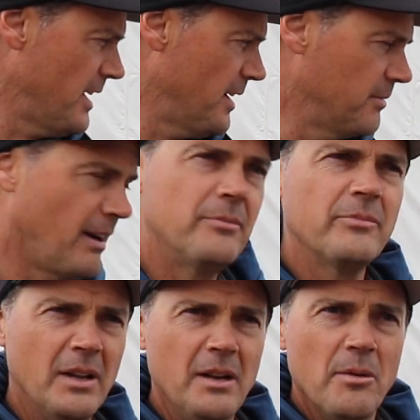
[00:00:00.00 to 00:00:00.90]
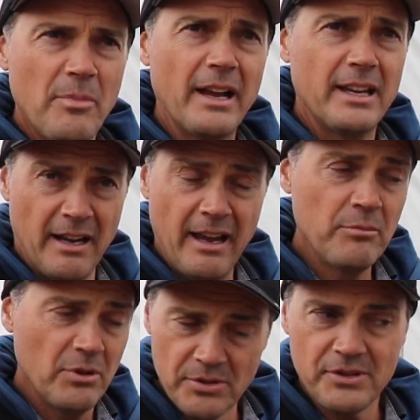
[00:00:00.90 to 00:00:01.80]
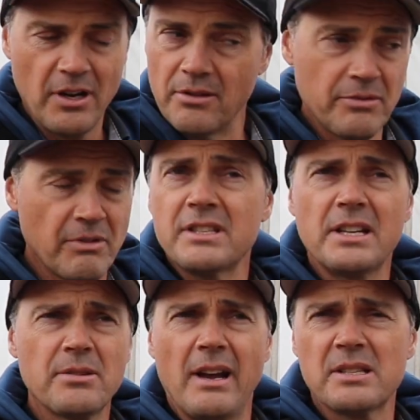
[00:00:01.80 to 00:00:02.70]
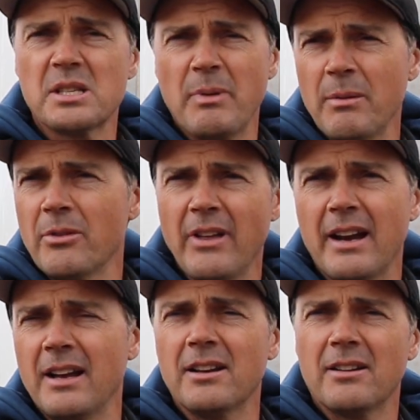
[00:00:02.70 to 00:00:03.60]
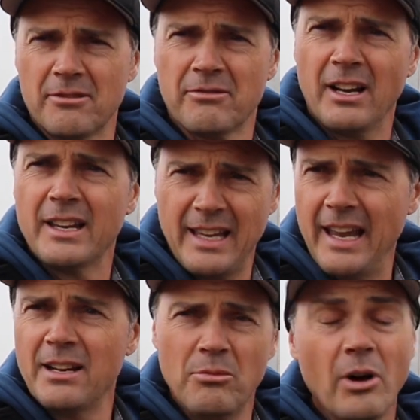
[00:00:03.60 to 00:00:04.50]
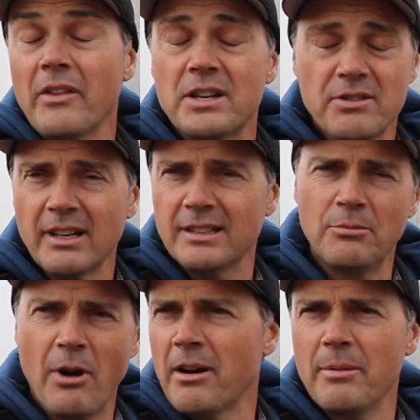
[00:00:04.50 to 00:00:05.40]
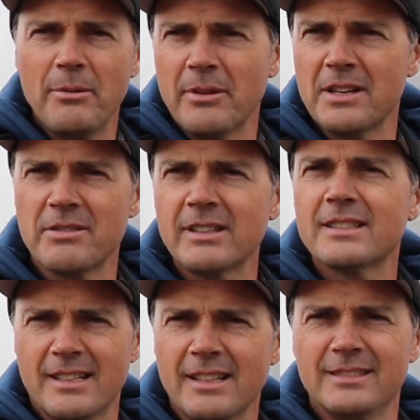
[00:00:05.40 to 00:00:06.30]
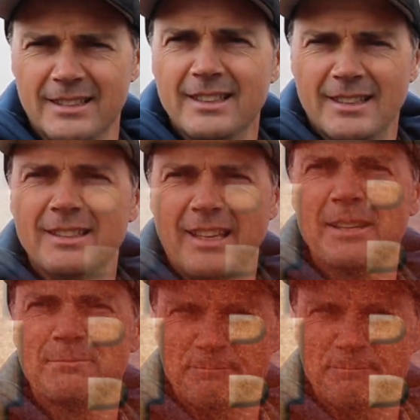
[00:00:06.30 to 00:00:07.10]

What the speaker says: So, and also the residential houses, people that are really keen on what they drink and worried about what they drink. So, yeah.